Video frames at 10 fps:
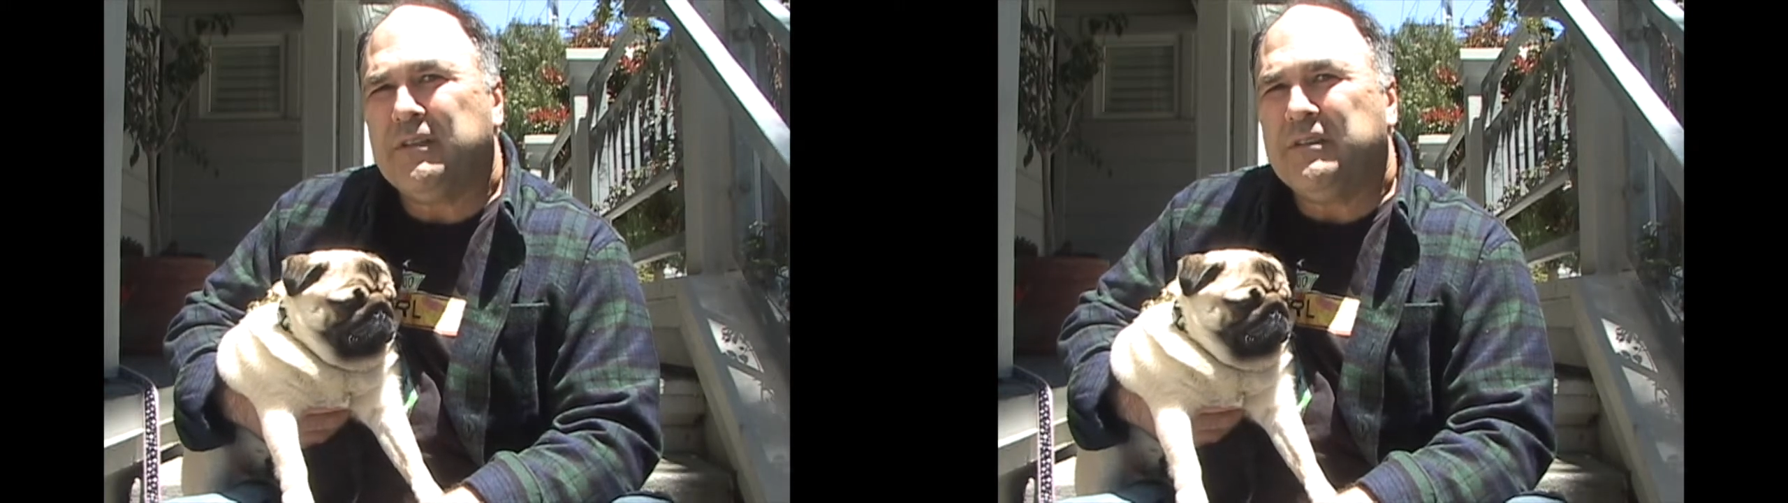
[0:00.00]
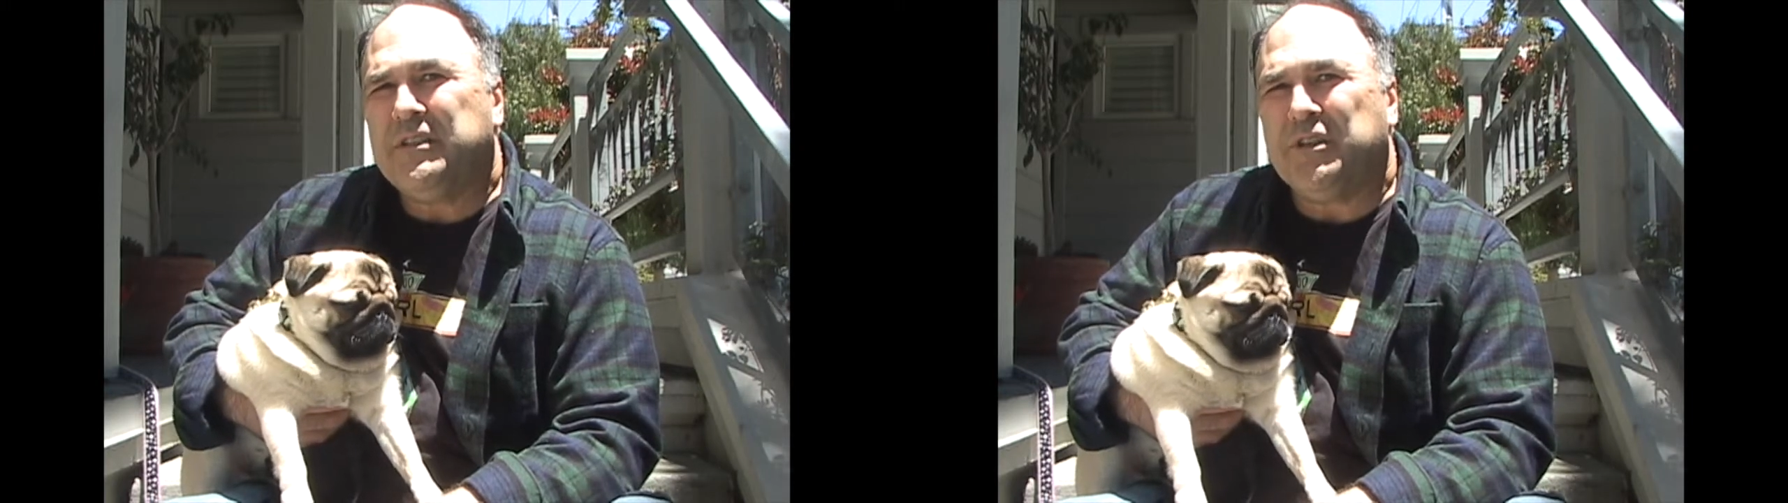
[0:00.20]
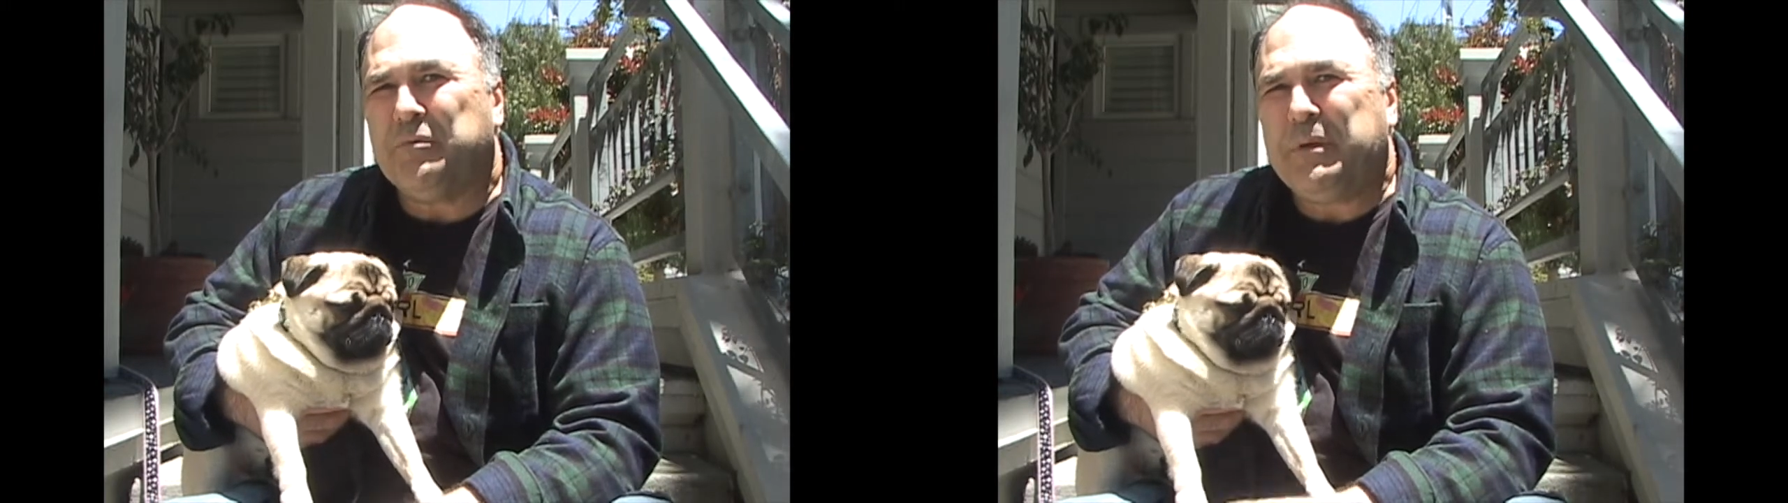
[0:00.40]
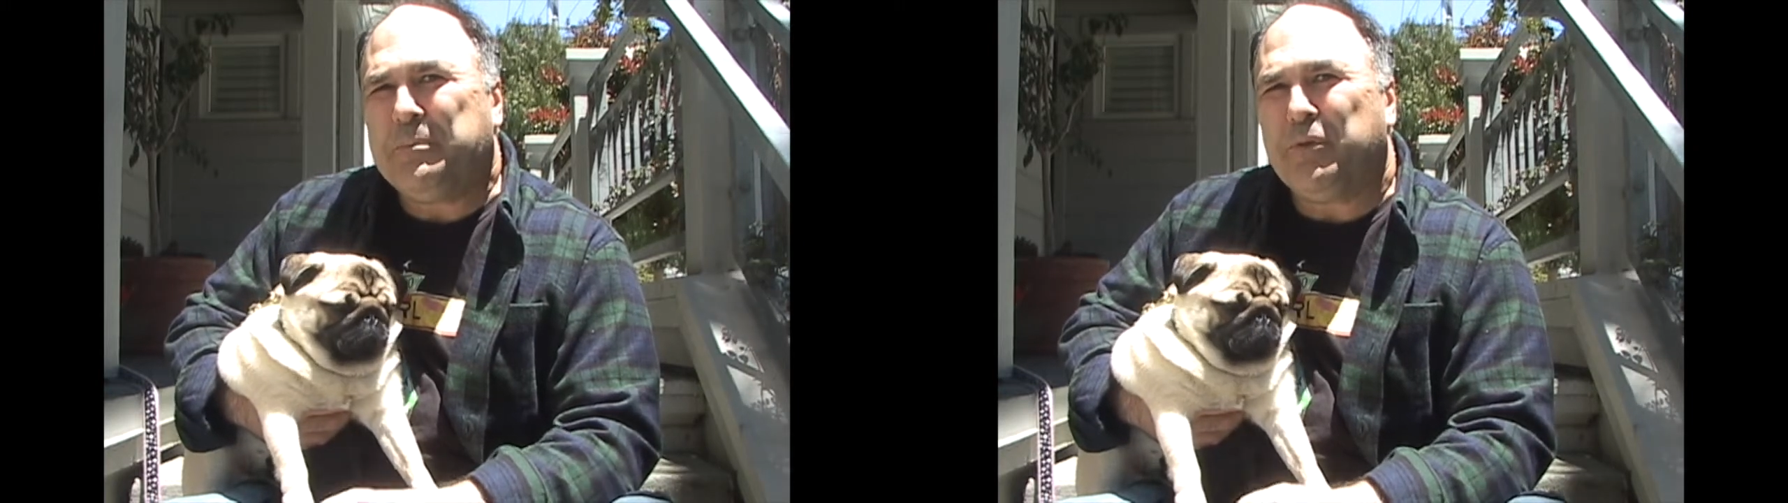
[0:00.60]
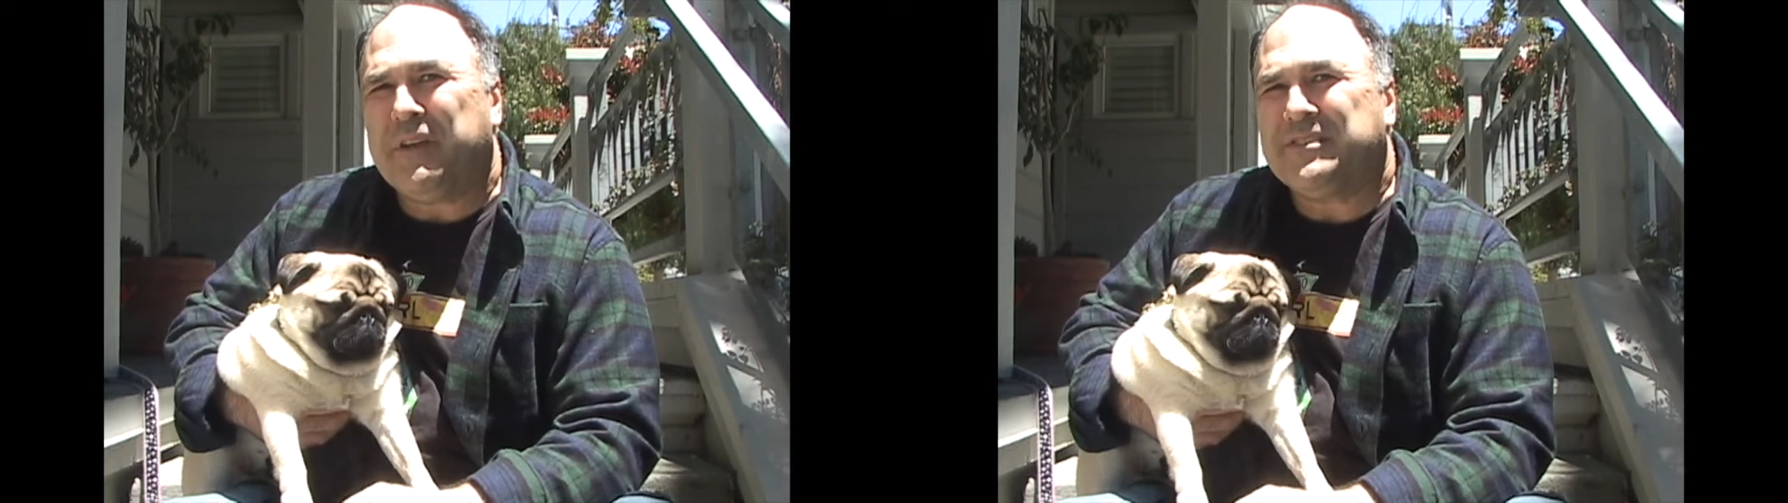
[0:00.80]
You know,
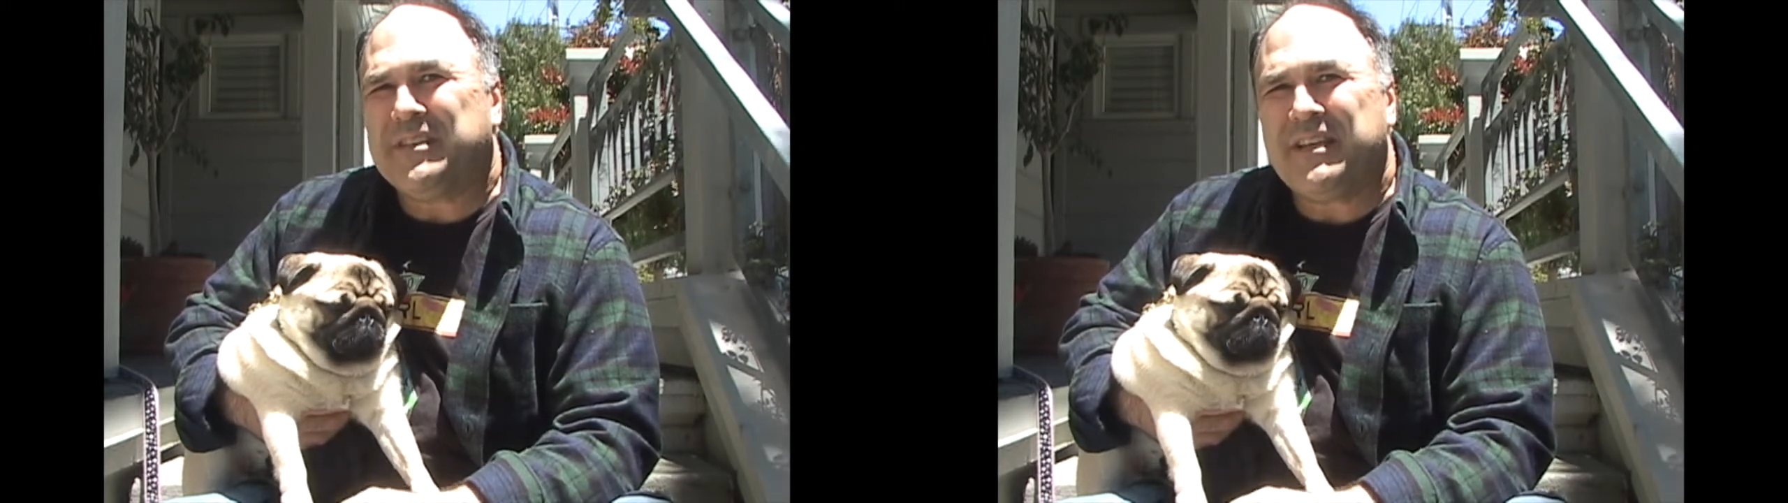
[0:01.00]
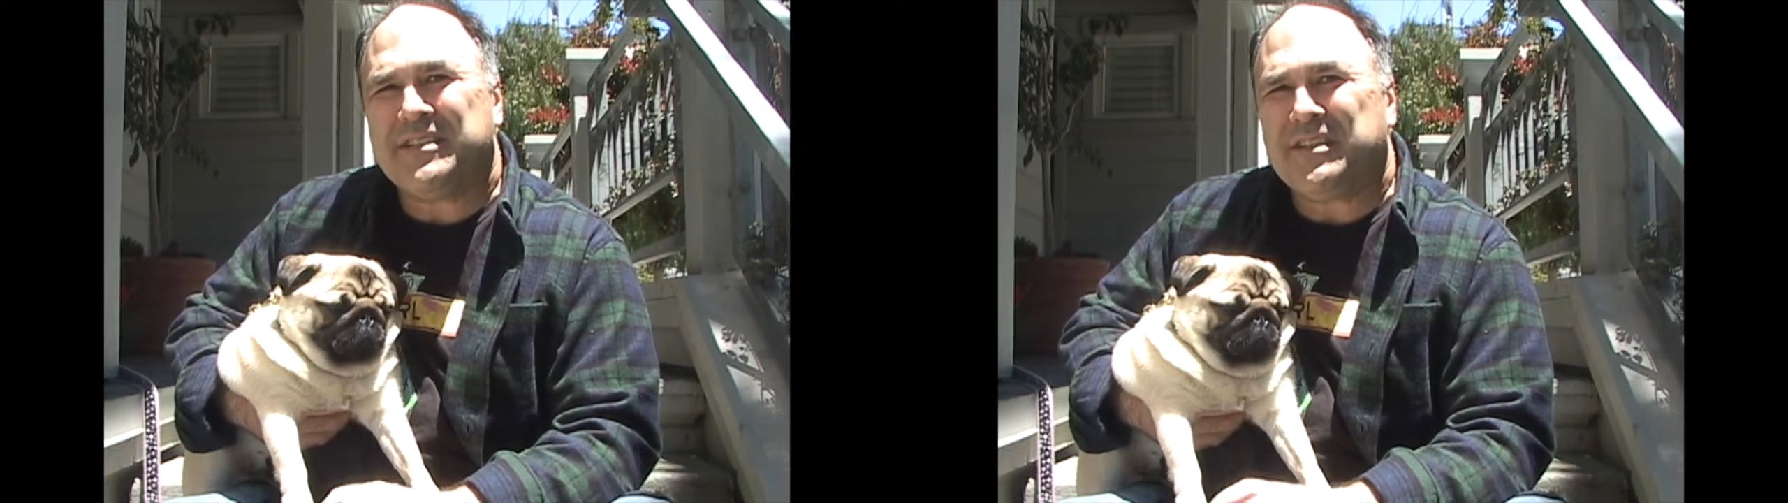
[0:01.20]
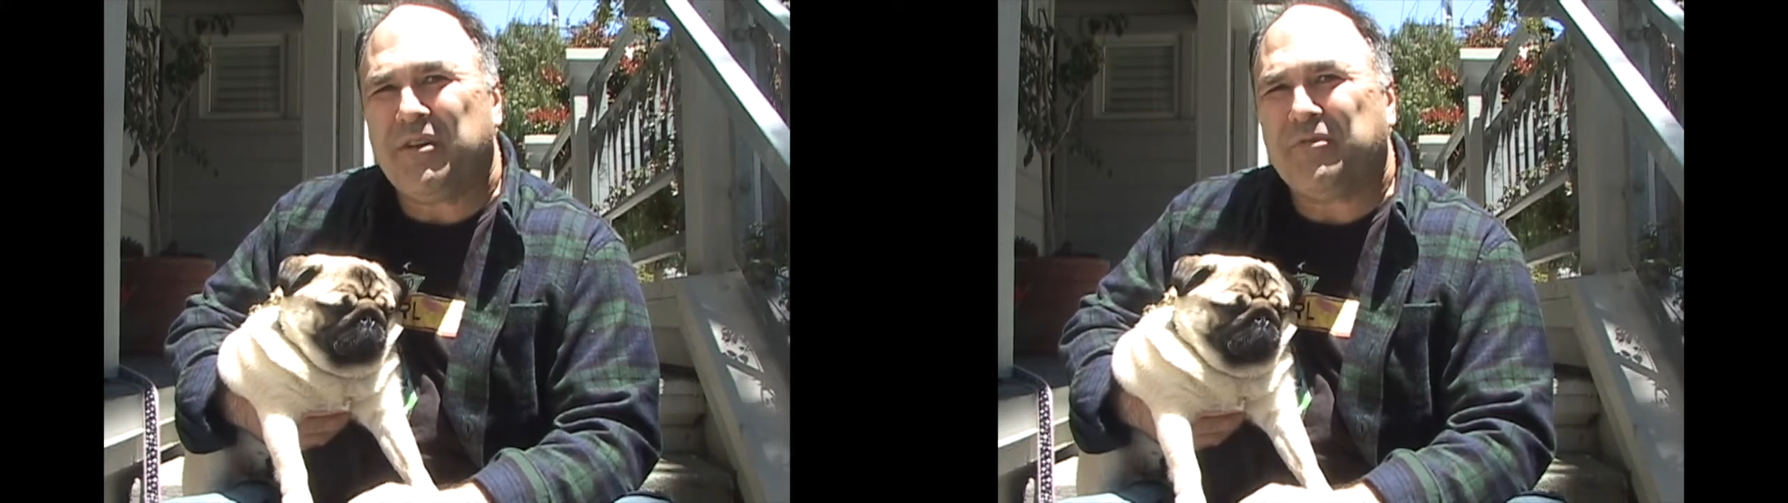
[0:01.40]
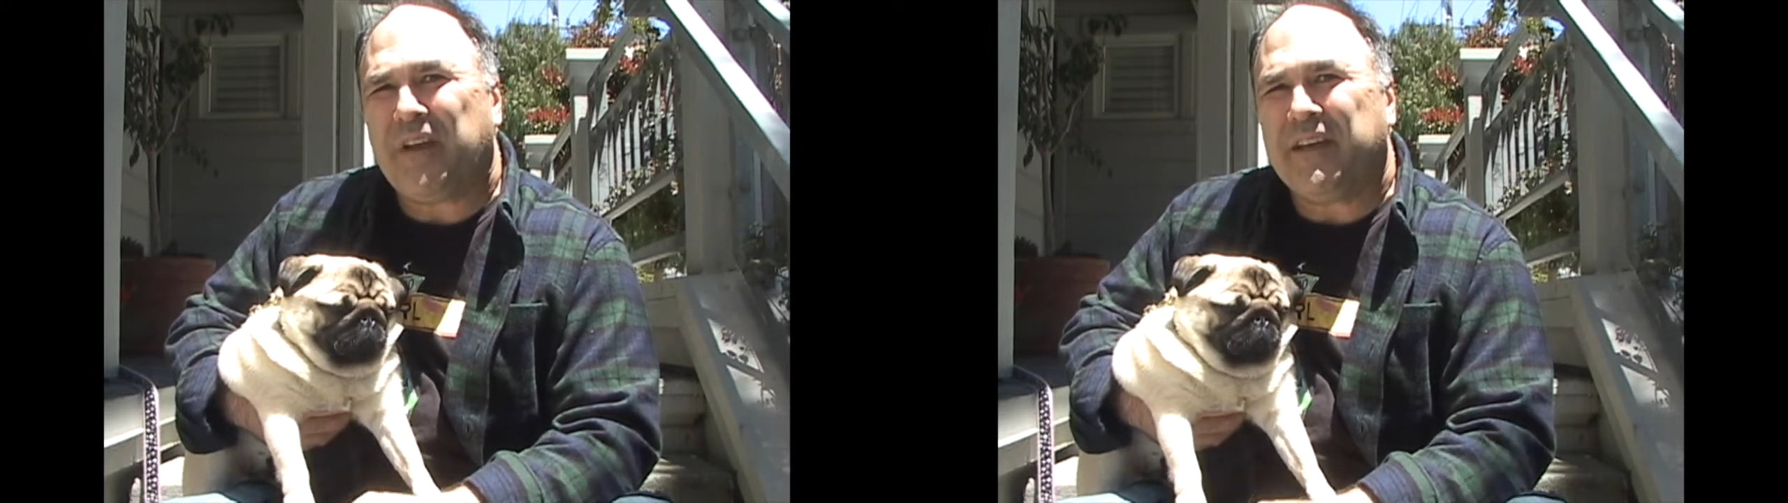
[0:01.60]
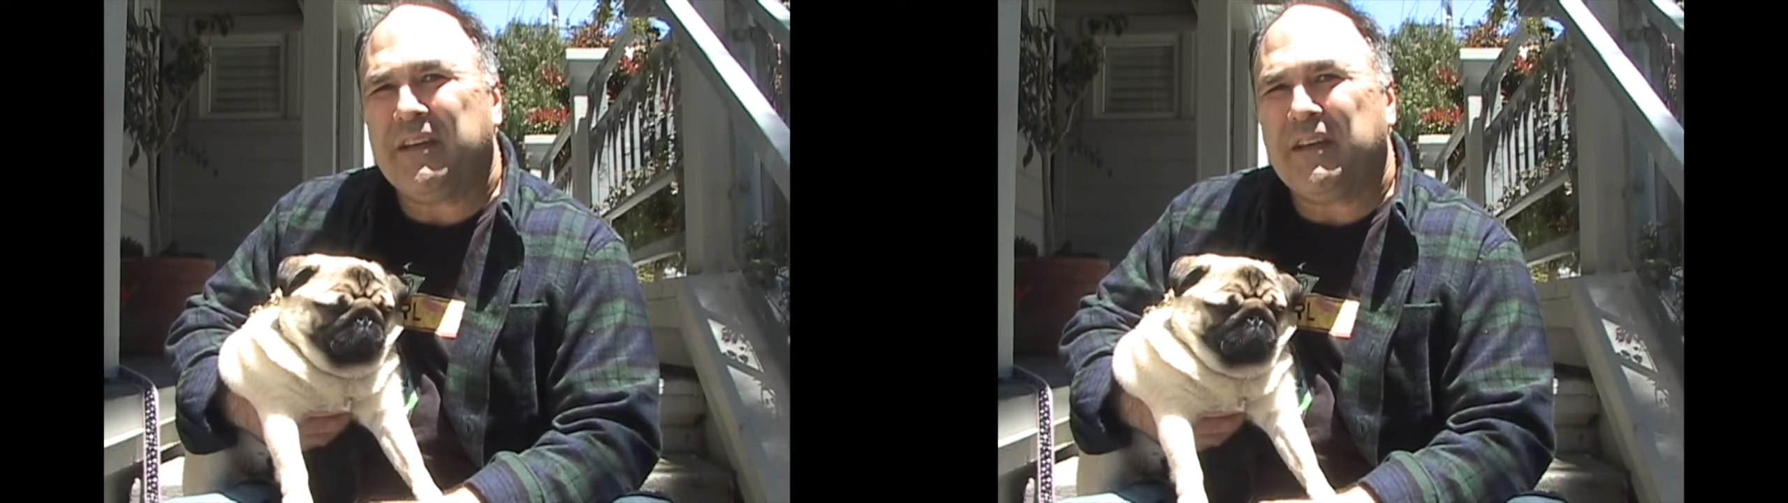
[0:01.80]
people that say stuff
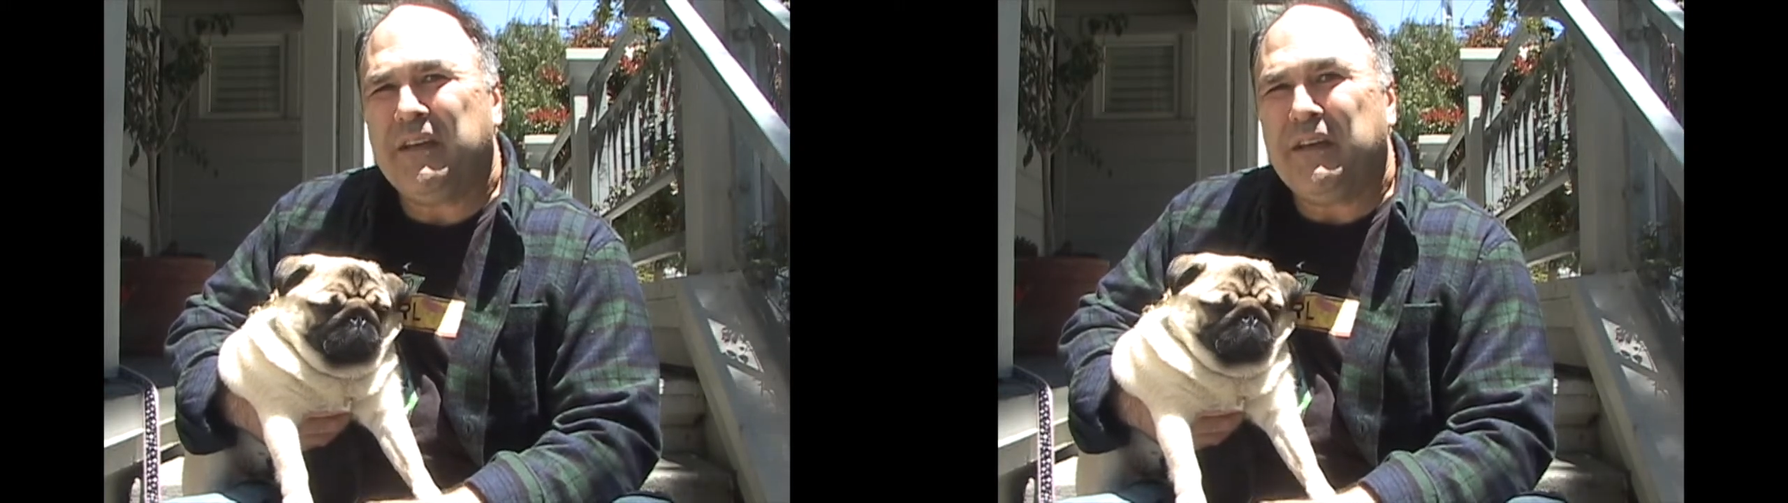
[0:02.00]
like,